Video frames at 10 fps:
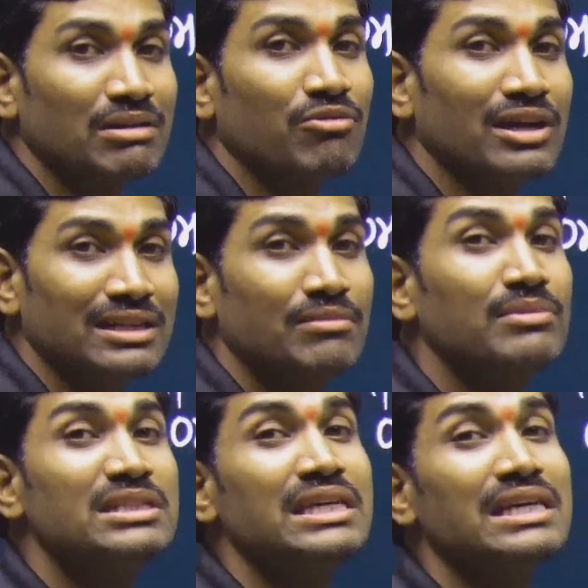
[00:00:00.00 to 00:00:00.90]
what is the
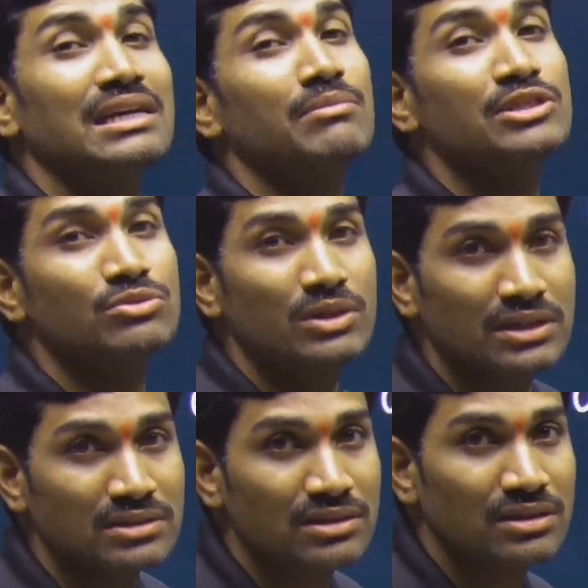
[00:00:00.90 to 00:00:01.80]
mistake done by
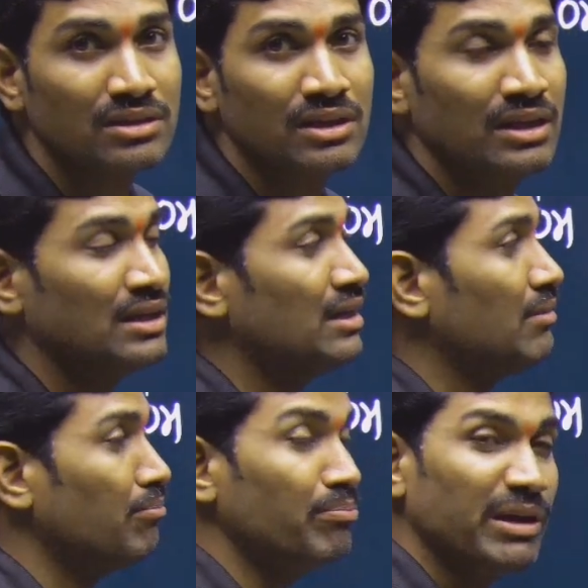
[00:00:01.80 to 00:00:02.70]
students?
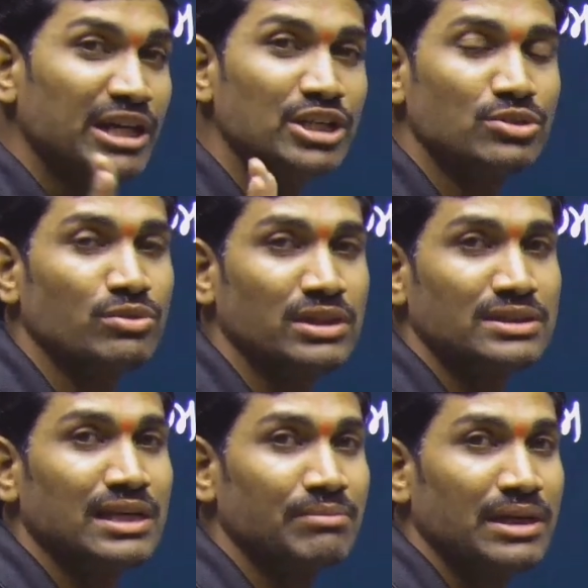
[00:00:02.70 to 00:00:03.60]
Many students
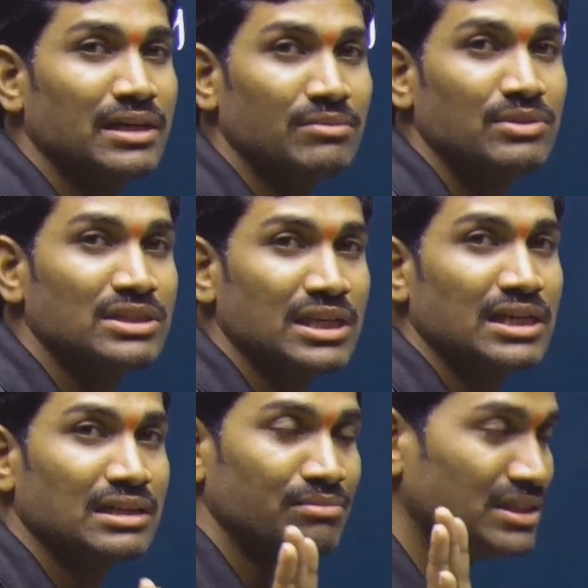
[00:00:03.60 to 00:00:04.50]
are making mistake.
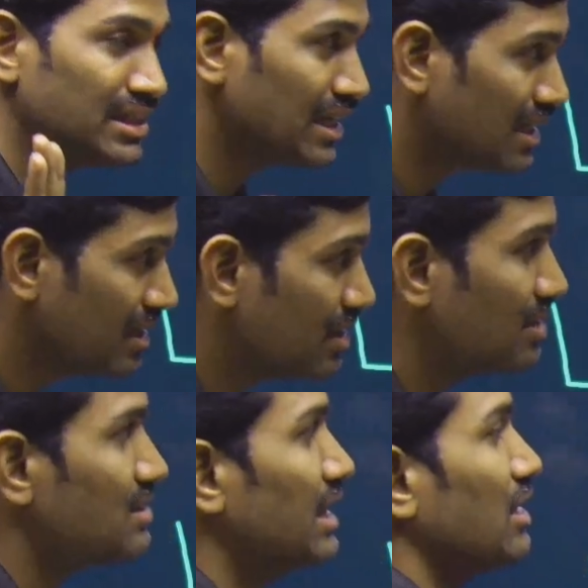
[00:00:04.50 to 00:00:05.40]
The mistake
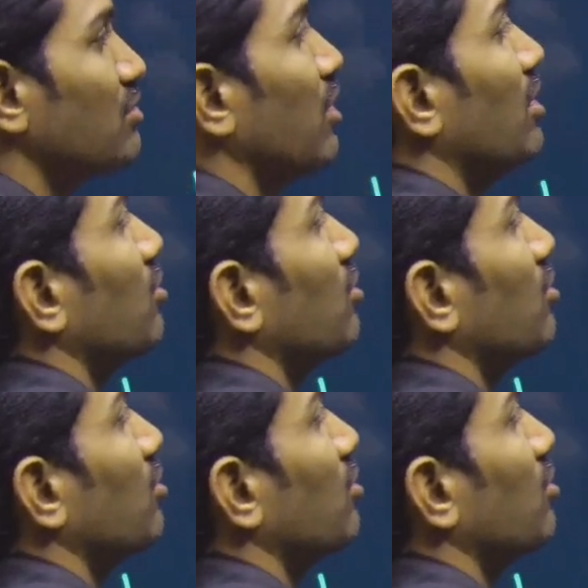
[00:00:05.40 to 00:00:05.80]
is they are not